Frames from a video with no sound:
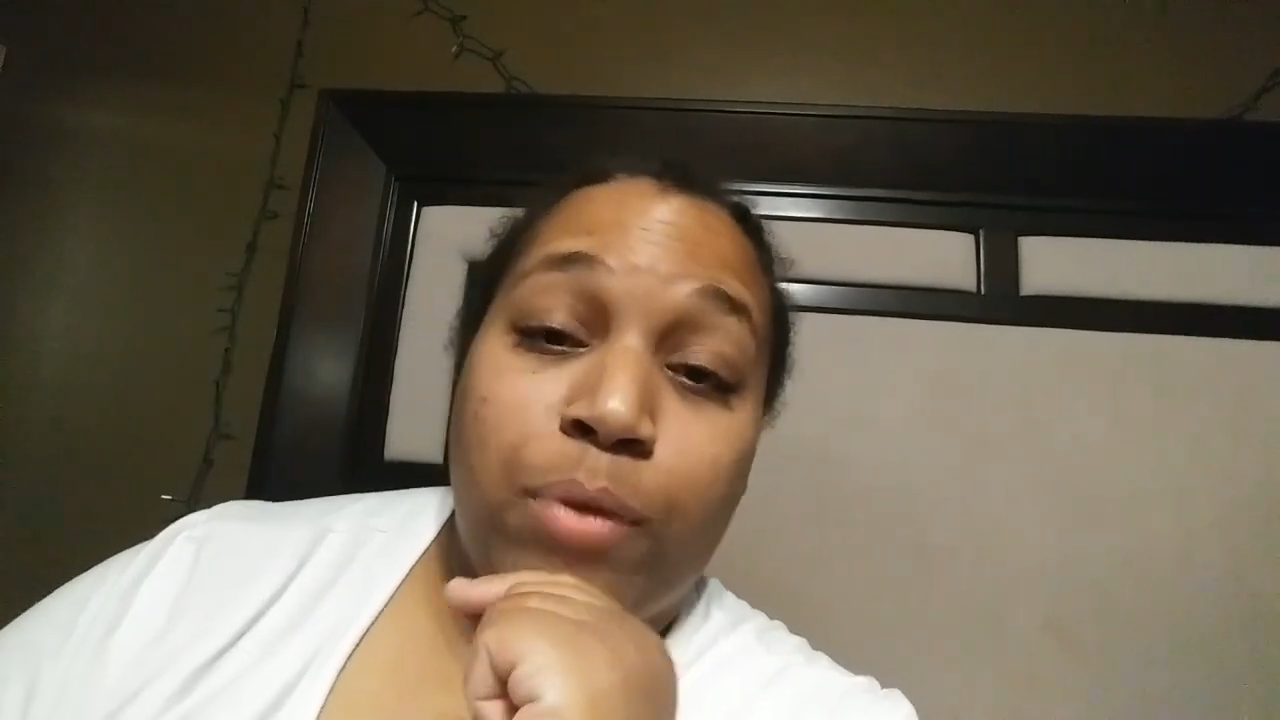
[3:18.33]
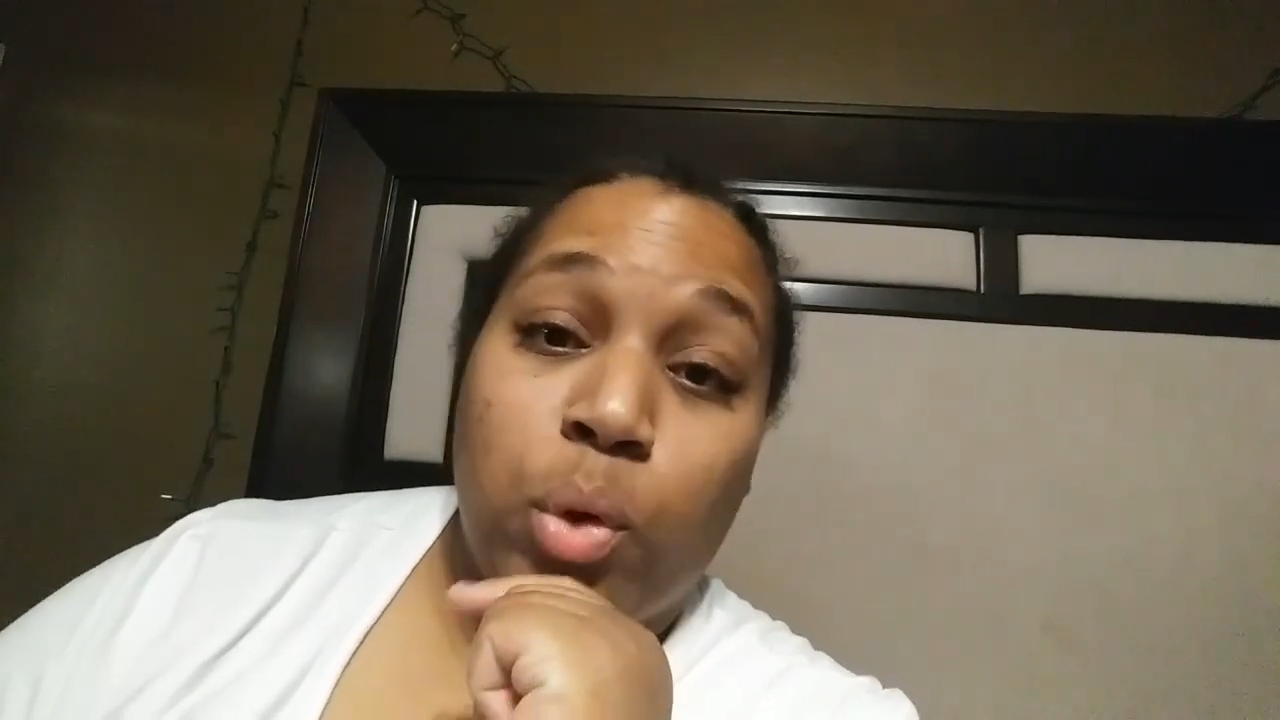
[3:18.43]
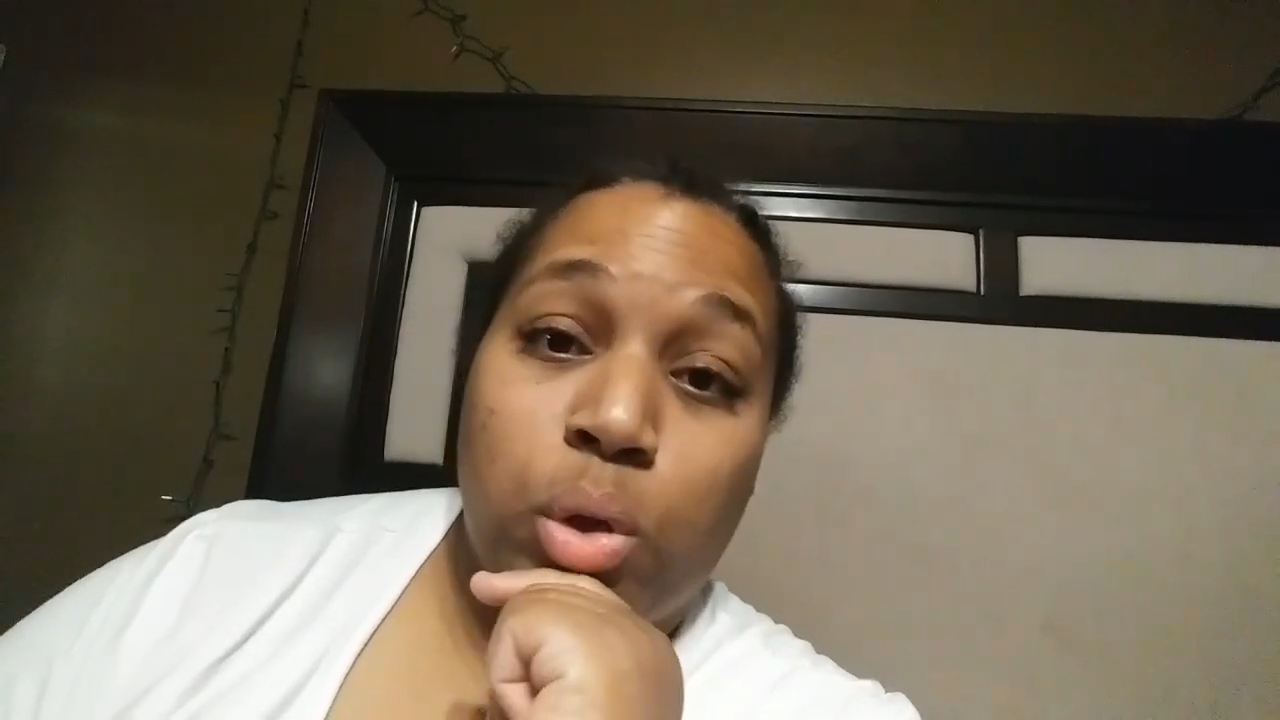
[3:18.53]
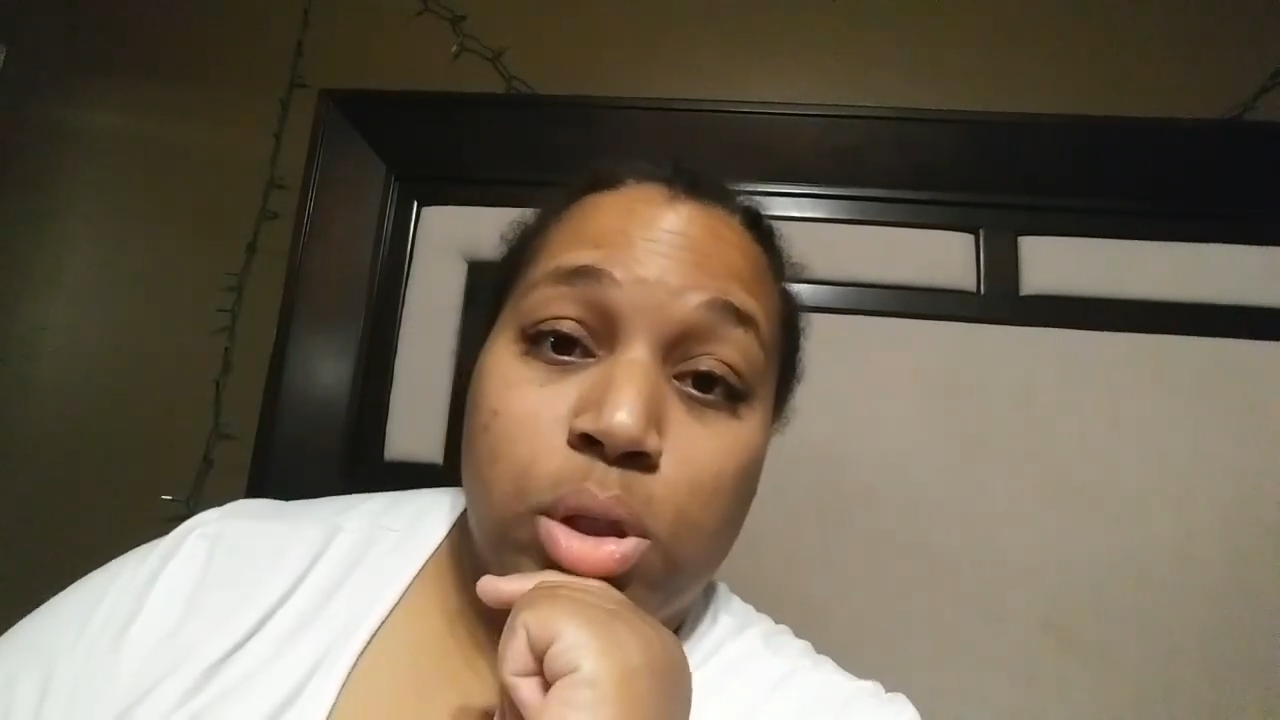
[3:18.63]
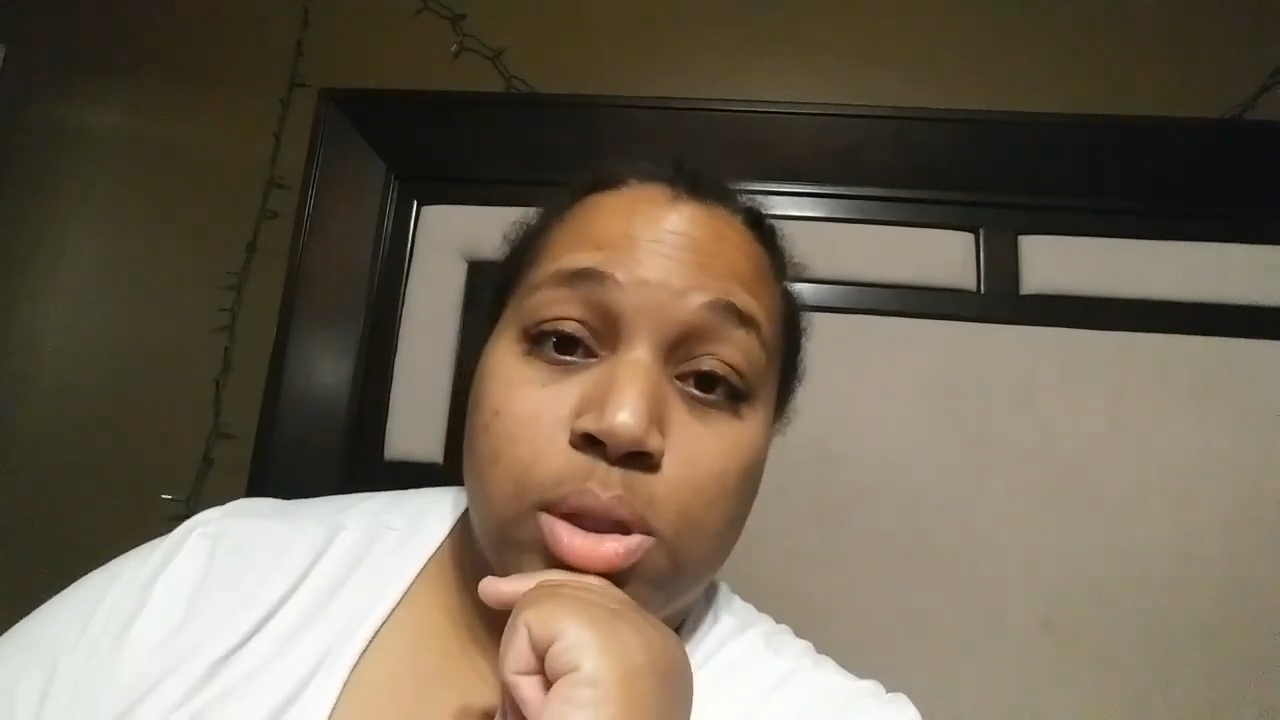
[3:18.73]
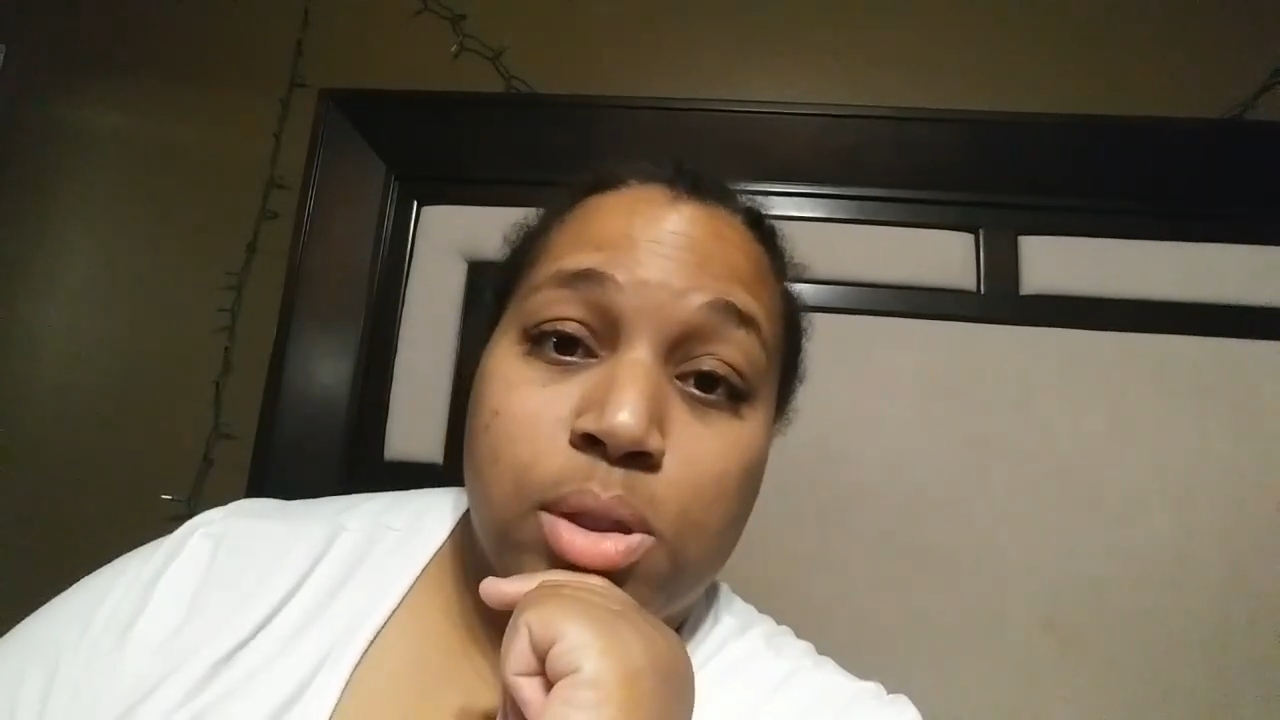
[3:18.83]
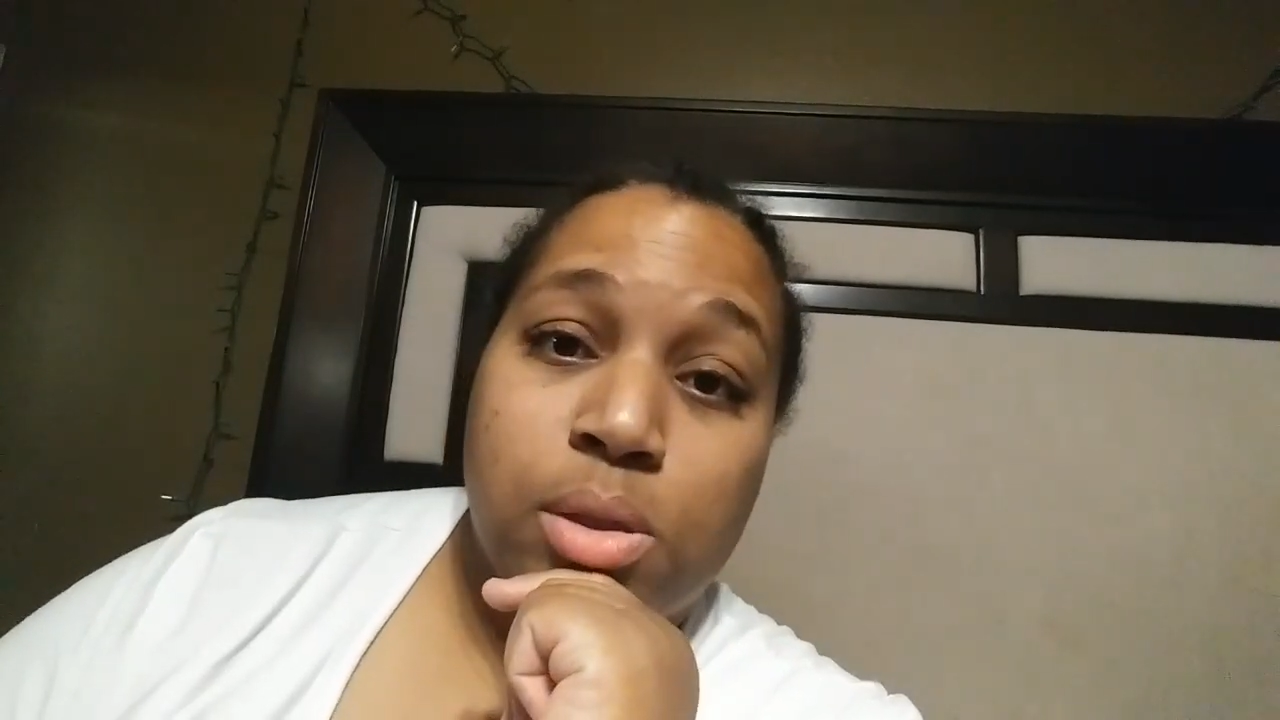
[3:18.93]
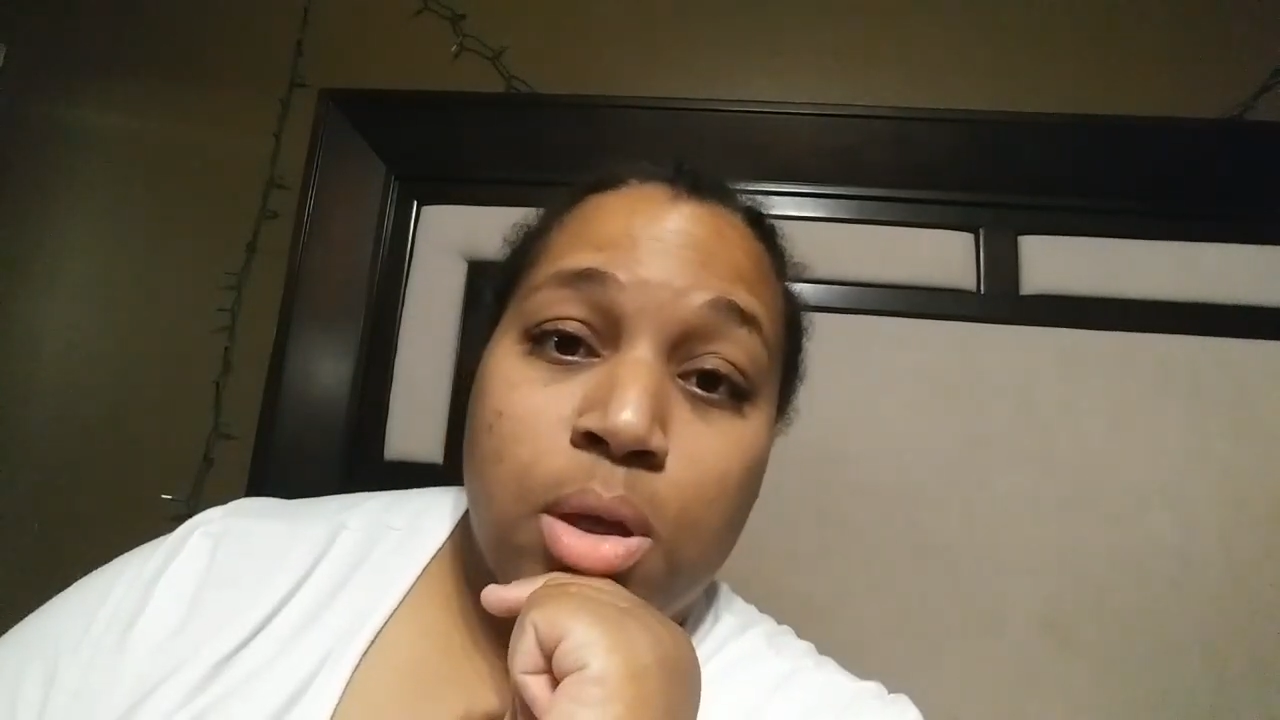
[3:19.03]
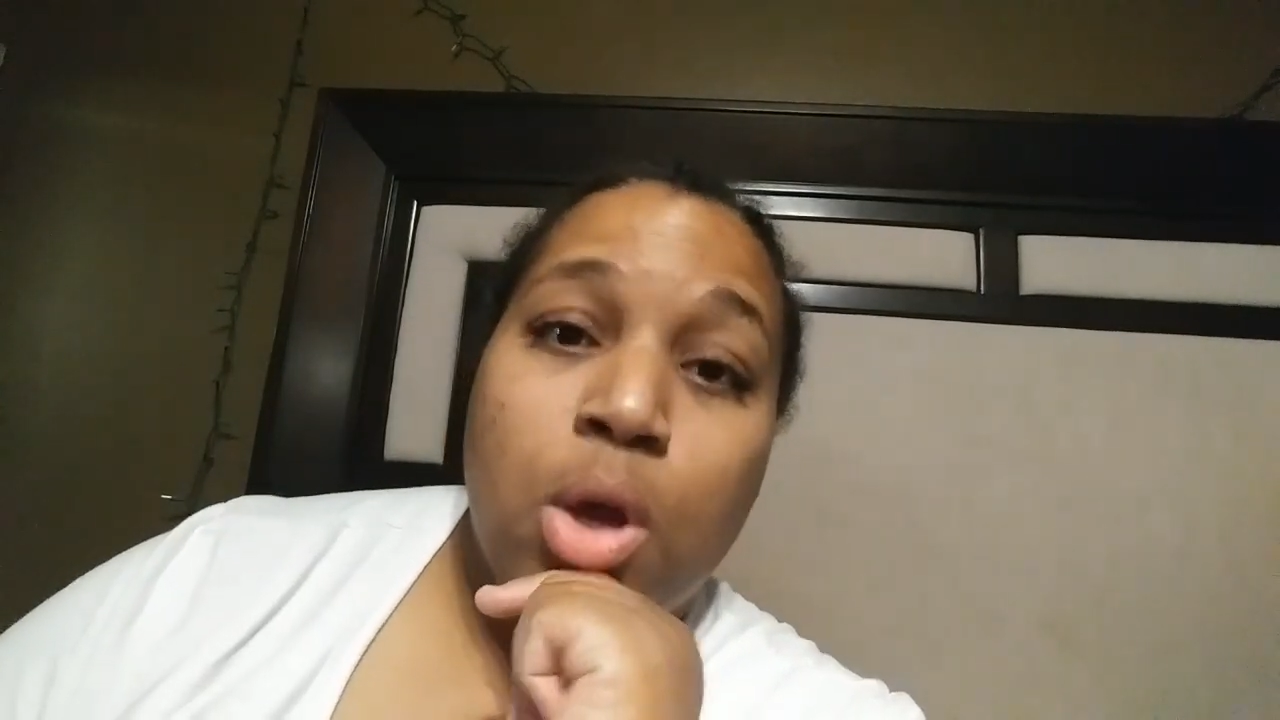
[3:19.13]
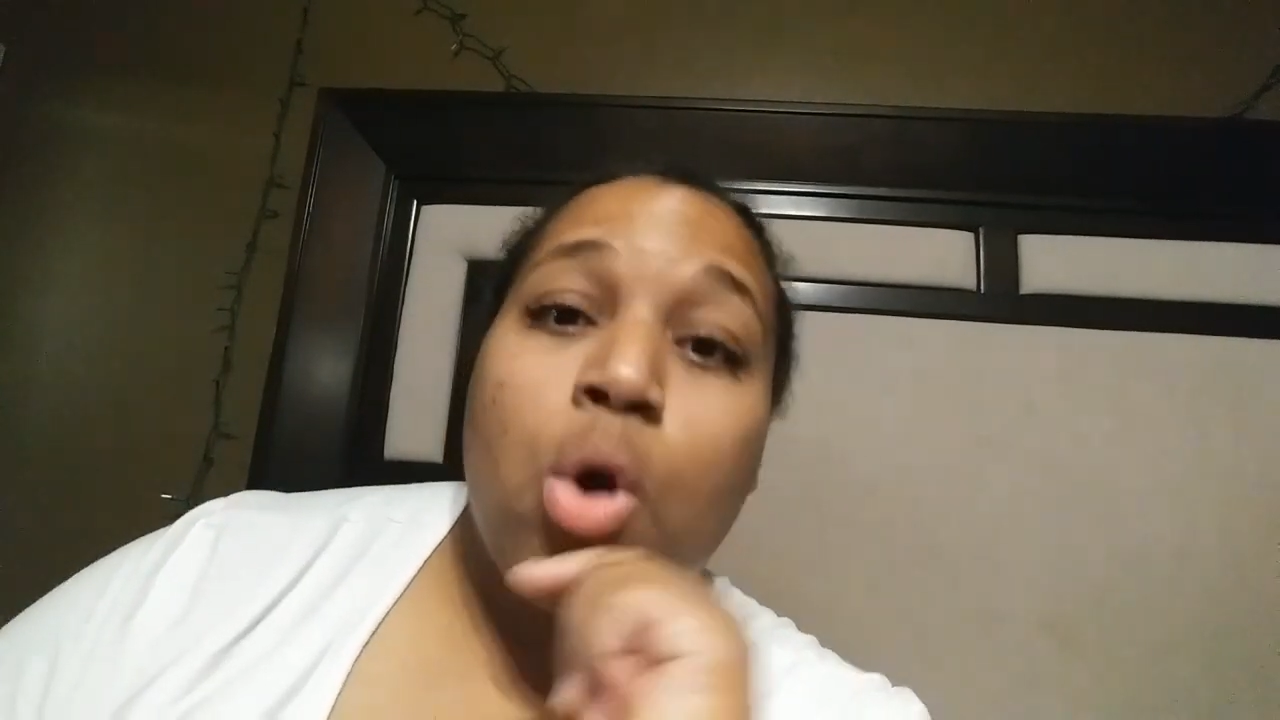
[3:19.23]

fools.